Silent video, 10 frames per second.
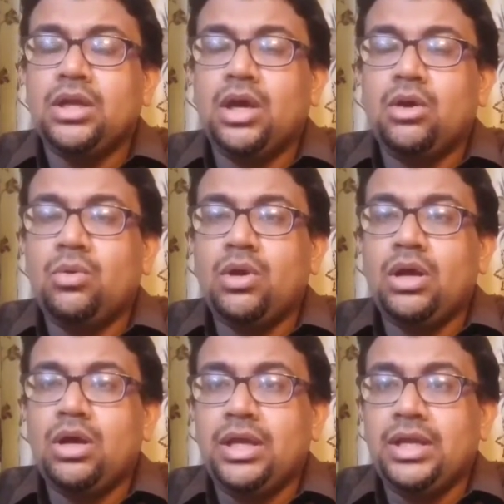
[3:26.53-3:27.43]
Now
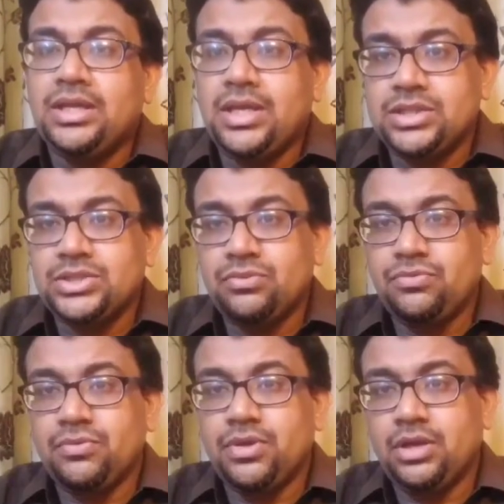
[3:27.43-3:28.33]
in case
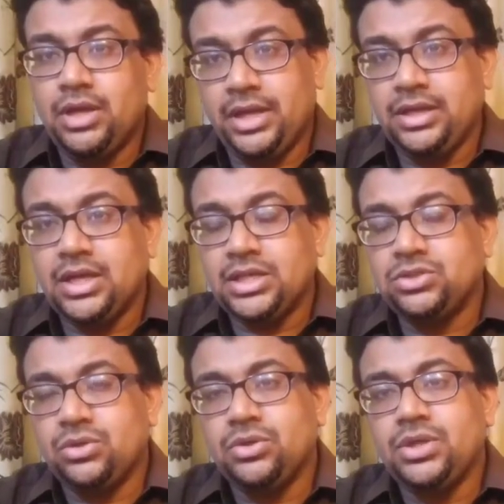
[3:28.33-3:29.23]
of N-class
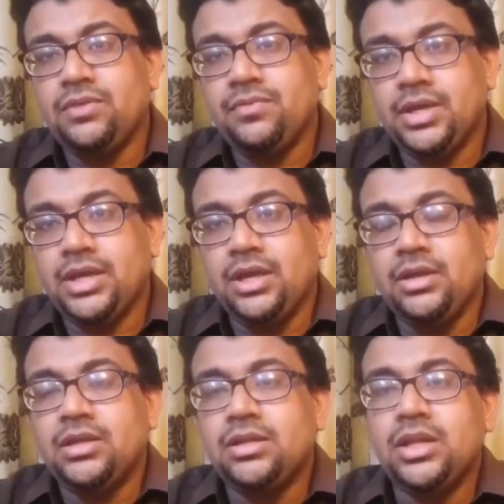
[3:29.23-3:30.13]
autoclave
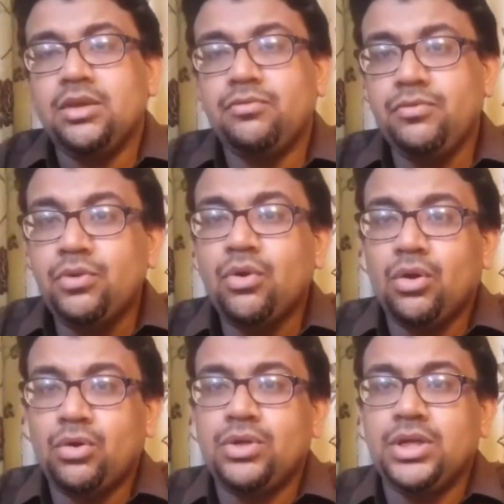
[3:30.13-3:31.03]
again, there are few
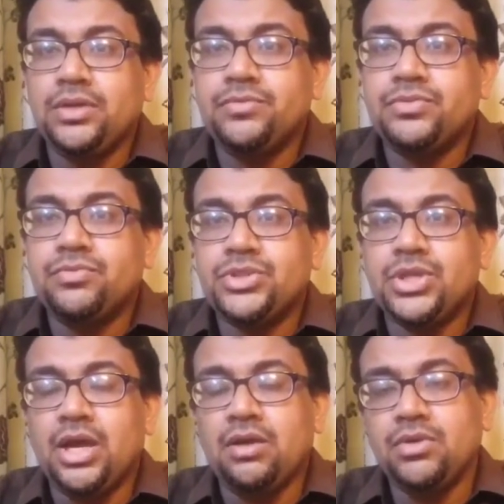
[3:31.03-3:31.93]
autoclaves which
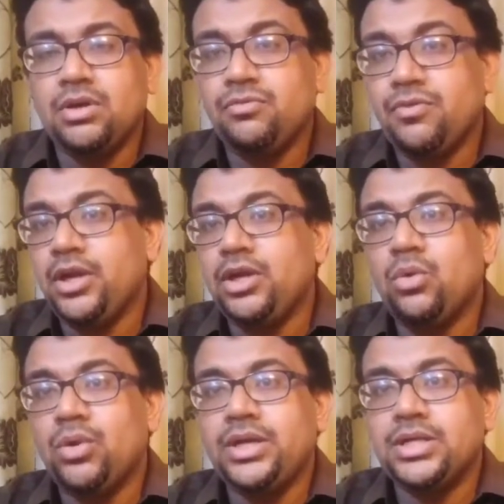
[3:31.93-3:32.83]
have a front
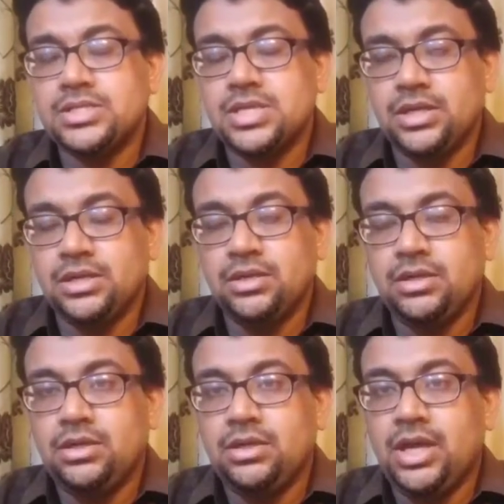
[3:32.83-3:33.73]
loading design.
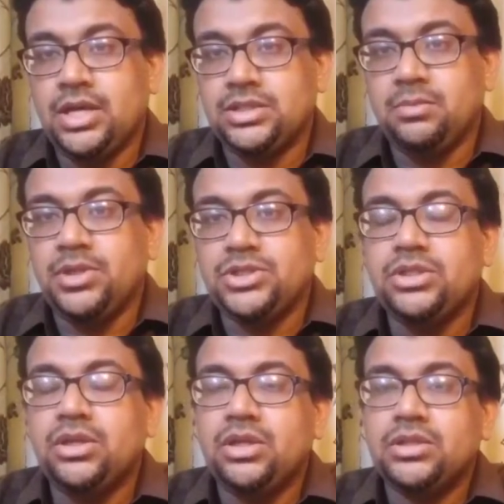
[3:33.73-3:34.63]
As I
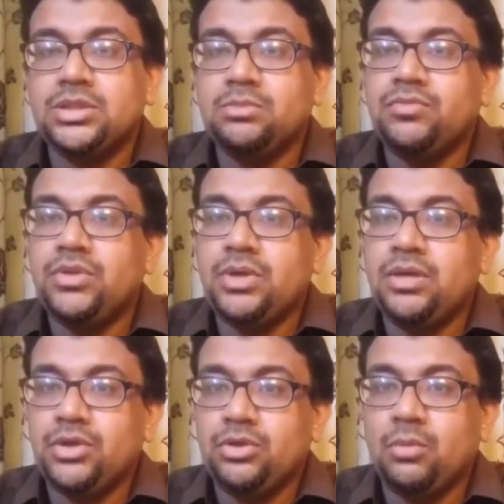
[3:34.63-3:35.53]
mentioned earlier, some of them
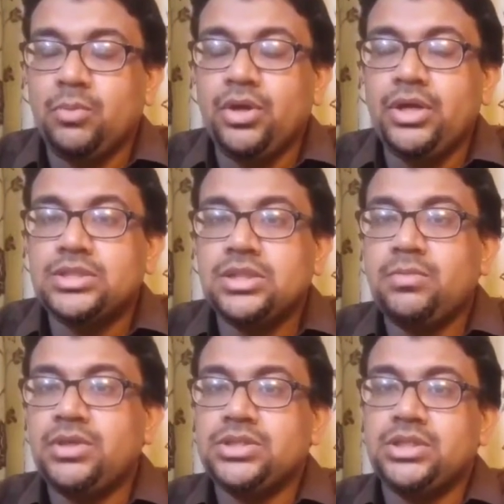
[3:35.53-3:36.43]
have a top loading design
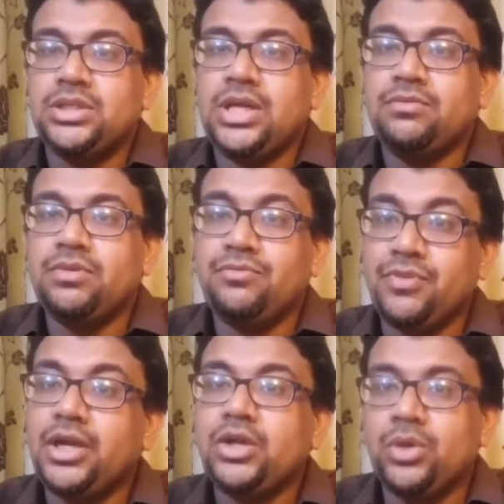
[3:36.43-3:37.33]
but certain have a
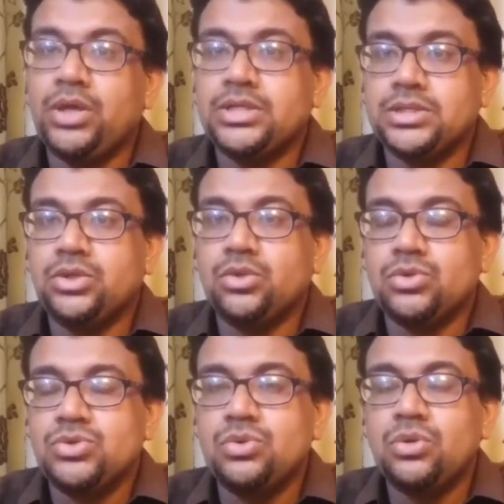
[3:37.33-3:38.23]
front loading design
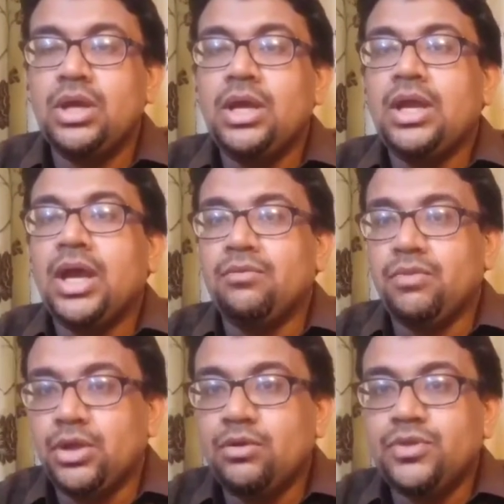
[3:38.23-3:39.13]
also. And
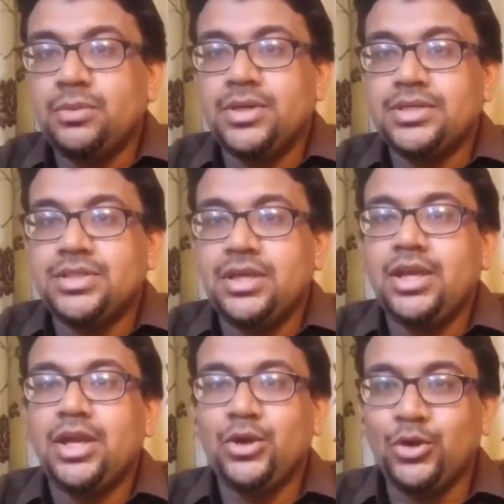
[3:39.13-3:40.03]
one of them is
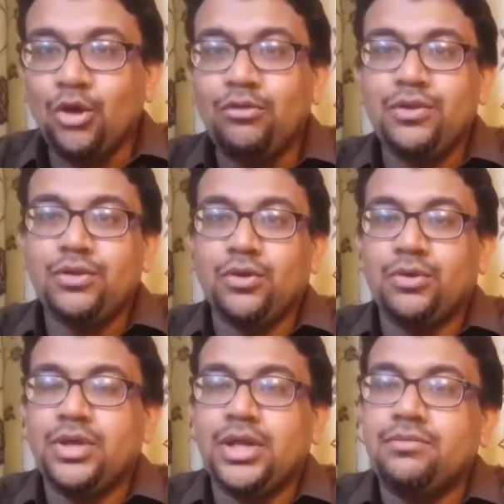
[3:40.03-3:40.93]
the Dolphin
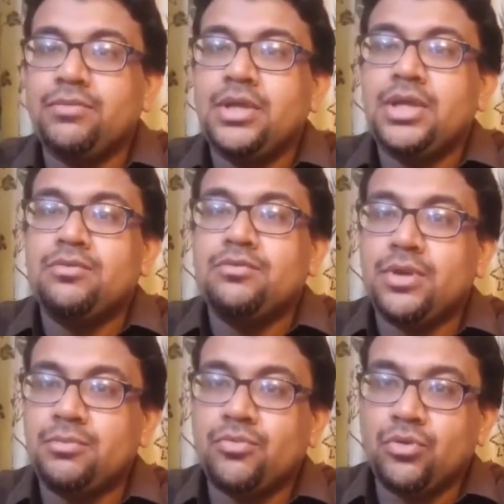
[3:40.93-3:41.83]
autoclave
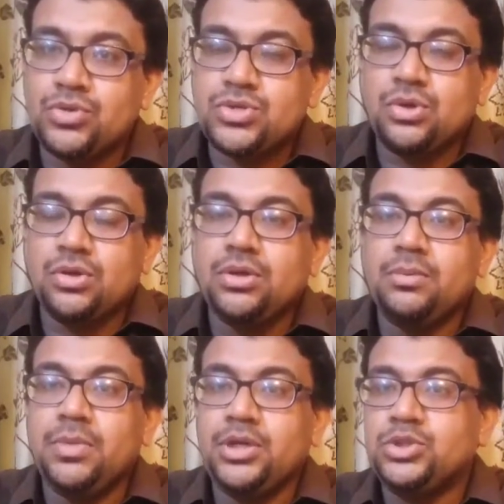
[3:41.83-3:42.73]
from Woson
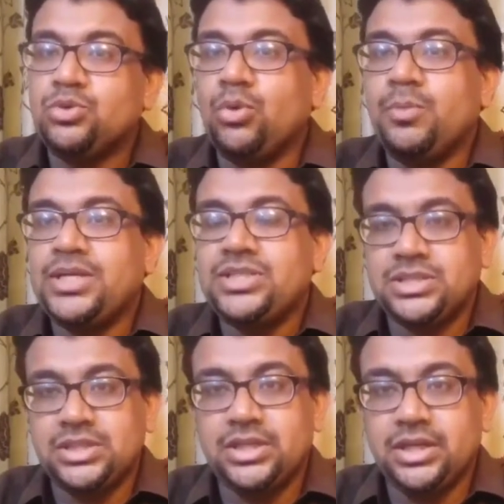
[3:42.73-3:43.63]
being sold by
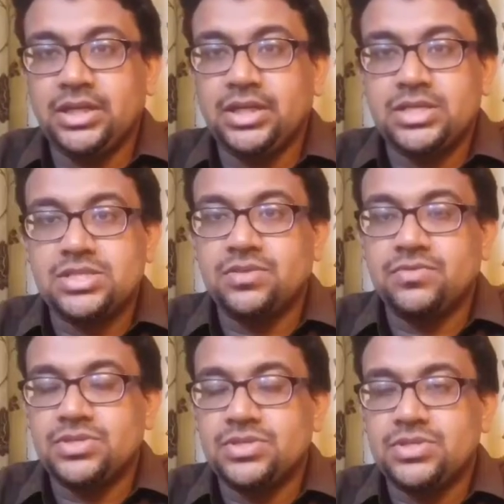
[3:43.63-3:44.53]
Chesa Dental Care
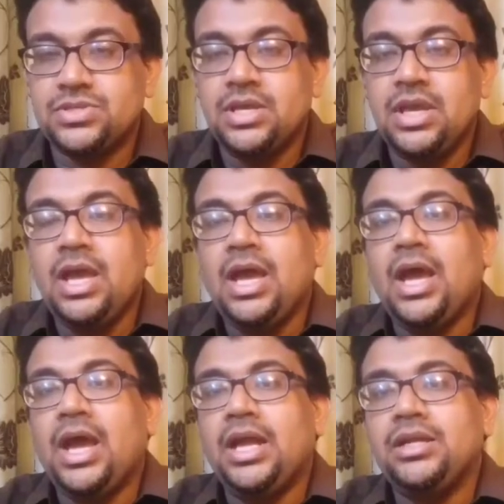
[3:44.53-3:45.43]
Services.
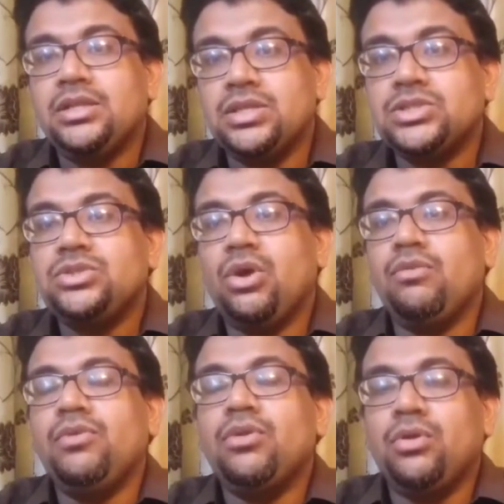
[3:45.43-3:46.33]
And this
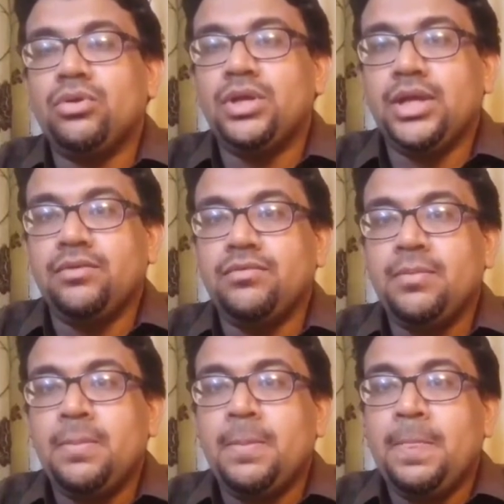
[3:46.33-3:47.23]
Dolphin autoclave,
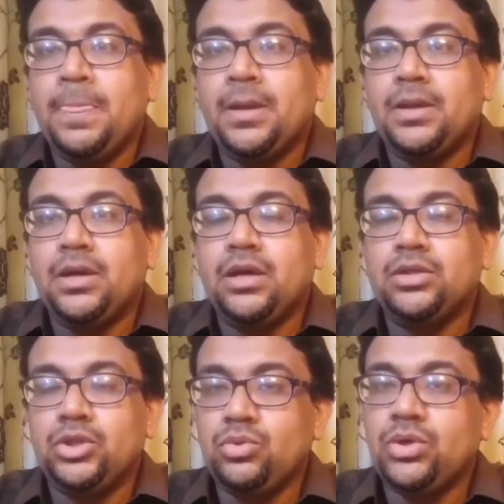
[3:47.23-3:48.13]
uh,
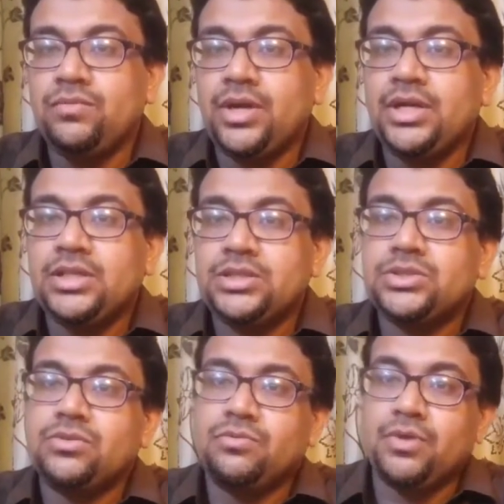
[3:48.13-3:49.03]
the two
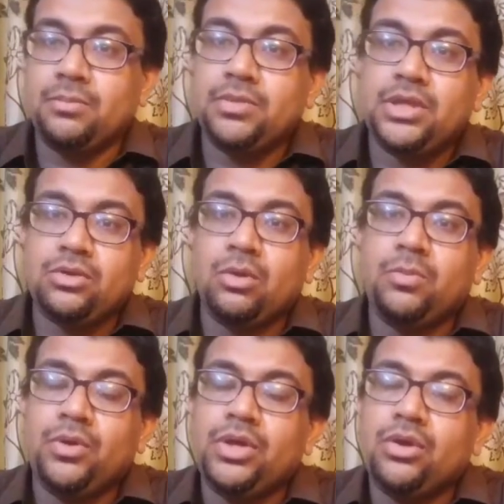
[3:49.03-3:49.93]
advantages from the
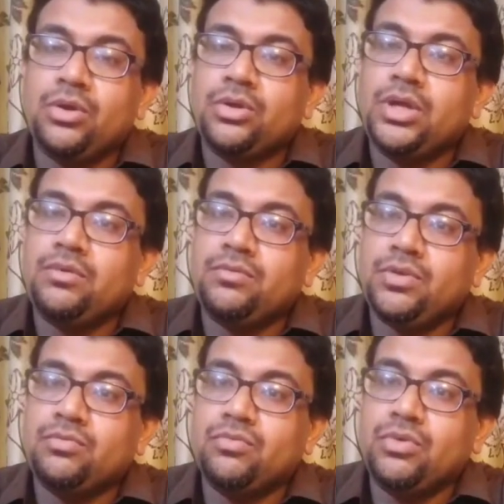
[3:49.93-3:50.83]
top loading autoclave of
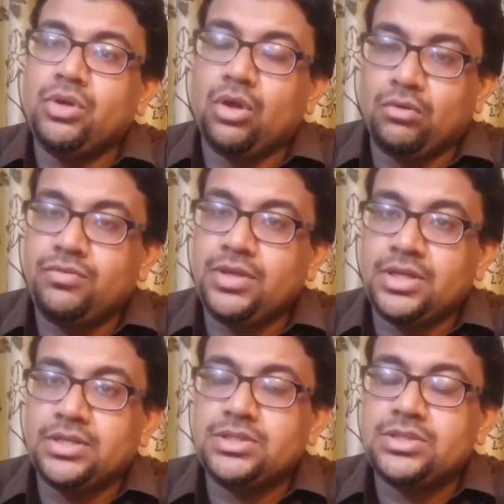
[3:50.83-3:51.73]
the Dolphin
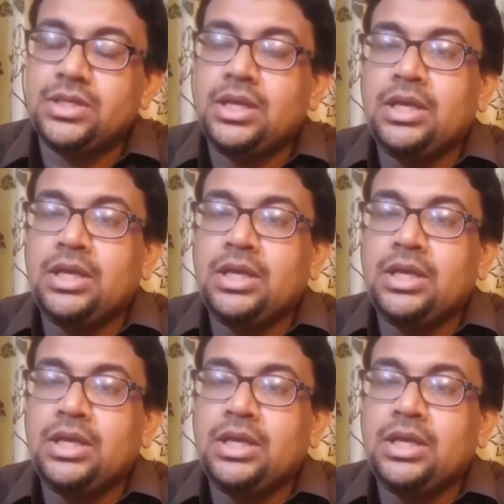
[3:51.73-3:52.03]
is